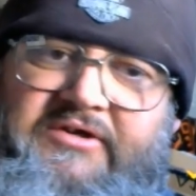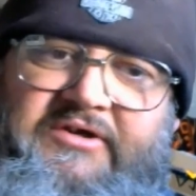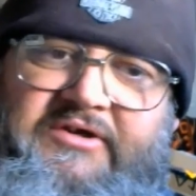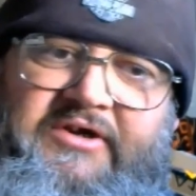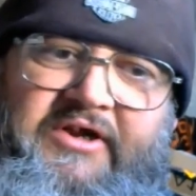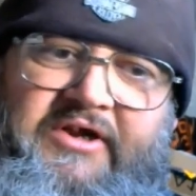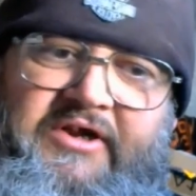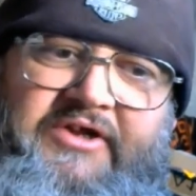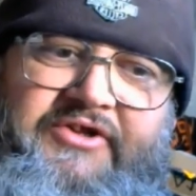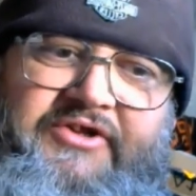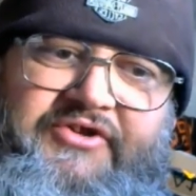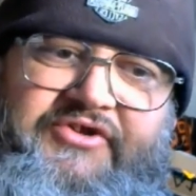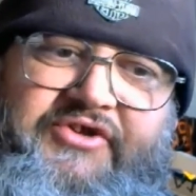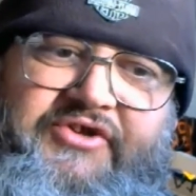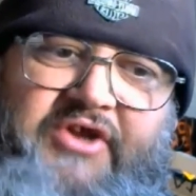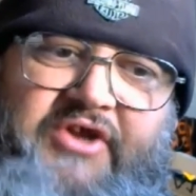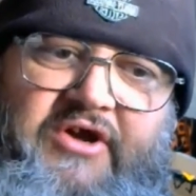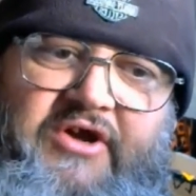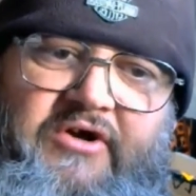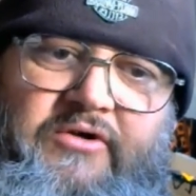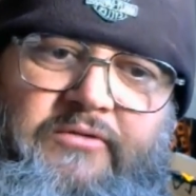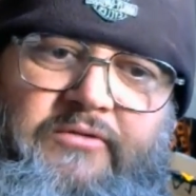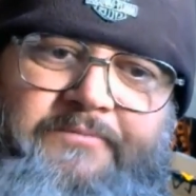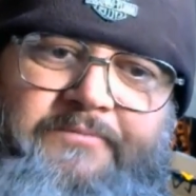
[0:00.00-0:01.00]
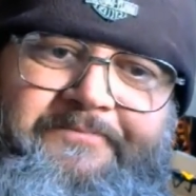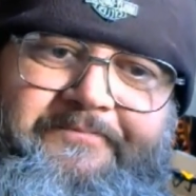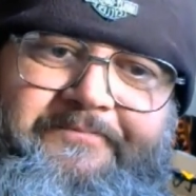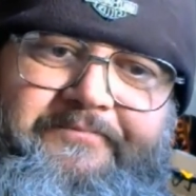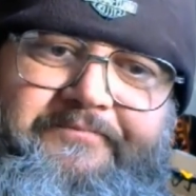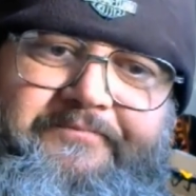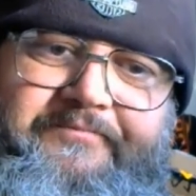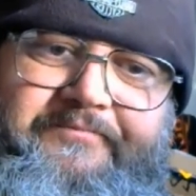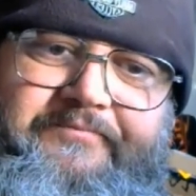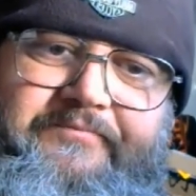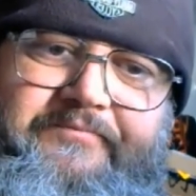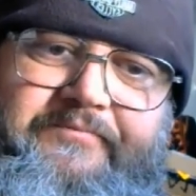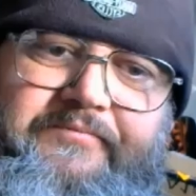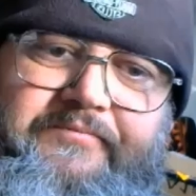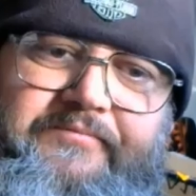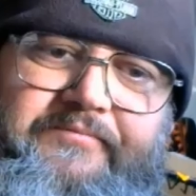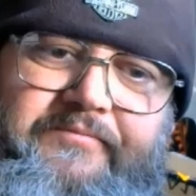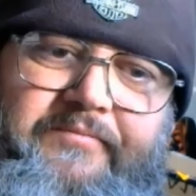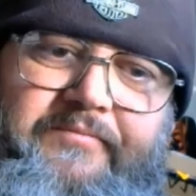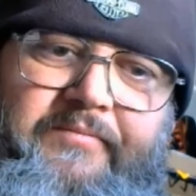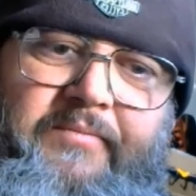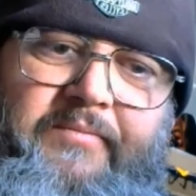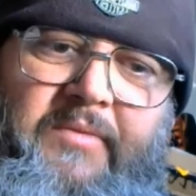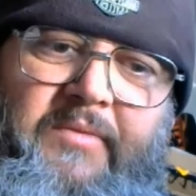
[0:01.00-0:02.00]
And so
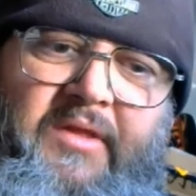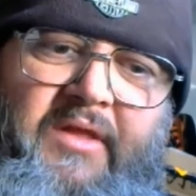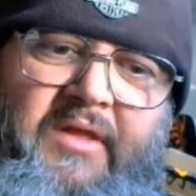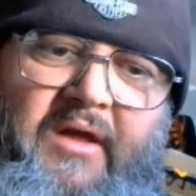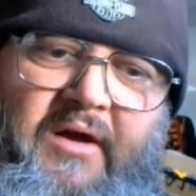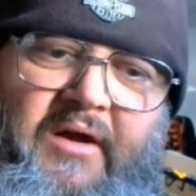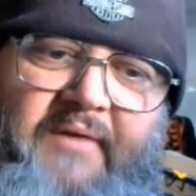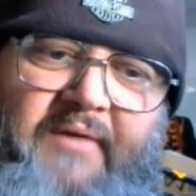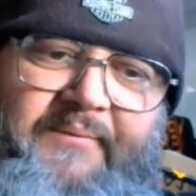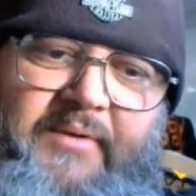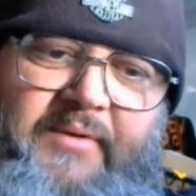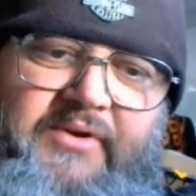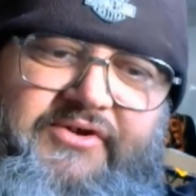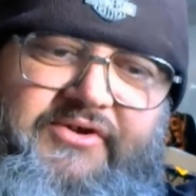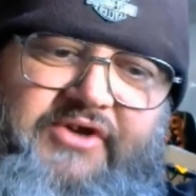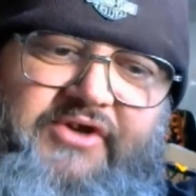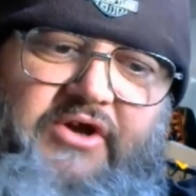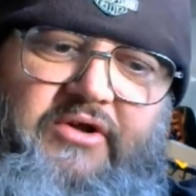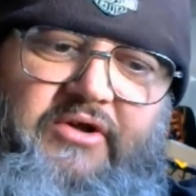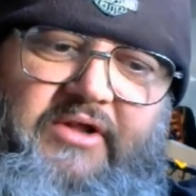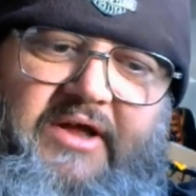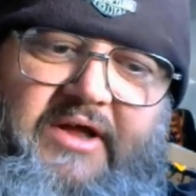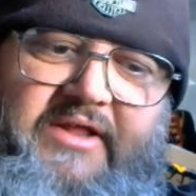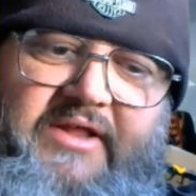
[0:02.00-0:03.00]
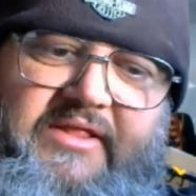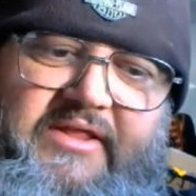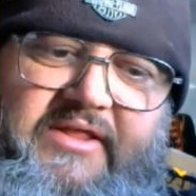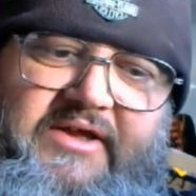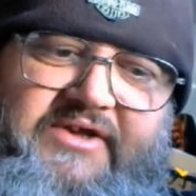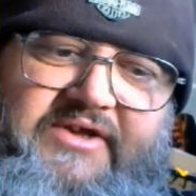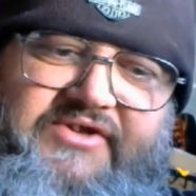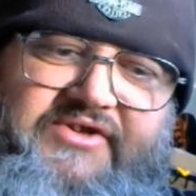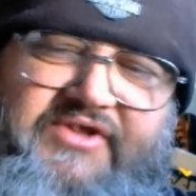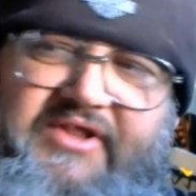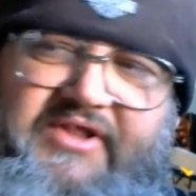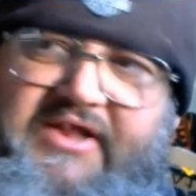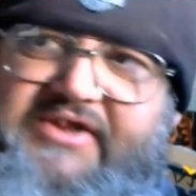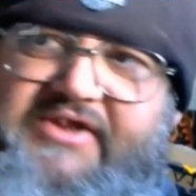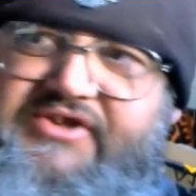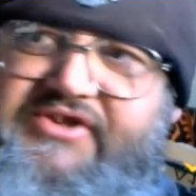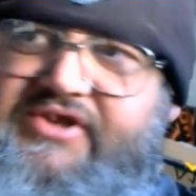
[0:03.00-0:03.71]
now if you used to go like this, then that's